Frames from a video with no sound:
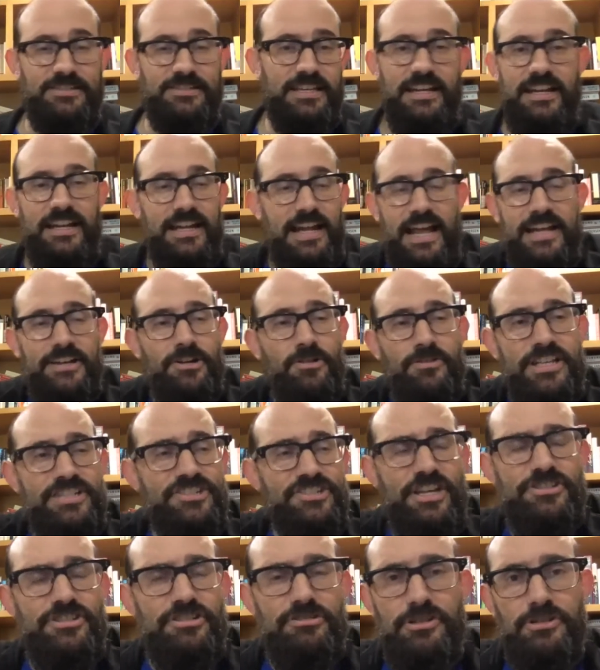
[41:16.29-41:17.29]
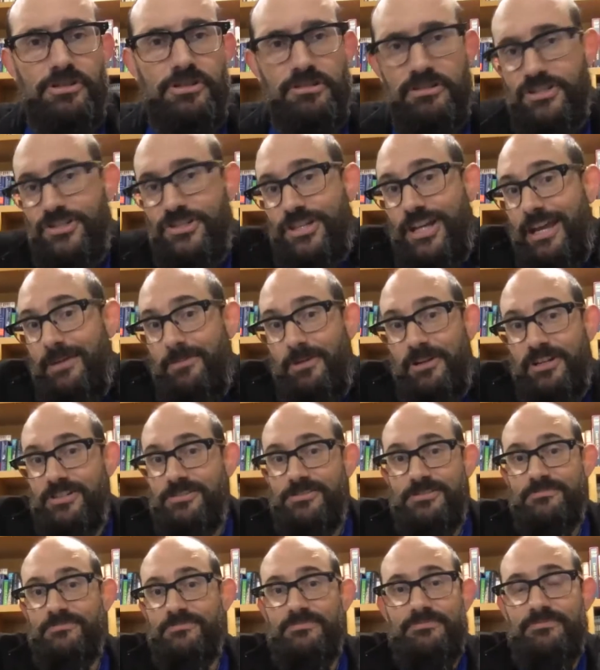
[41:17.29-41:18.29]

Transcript: And I know that sounds a little cliche, but it's,